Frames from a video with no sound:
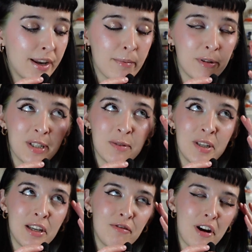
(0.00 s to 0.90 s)
I'm going to be
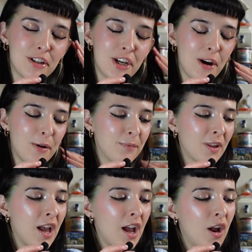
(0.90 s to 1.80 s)
speaking French here,
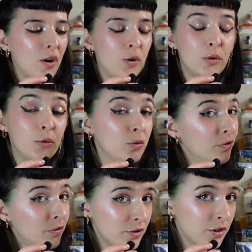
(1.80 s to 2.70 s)
le nous
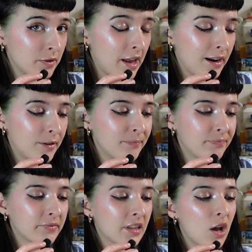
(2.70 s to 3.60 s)
fusionnel,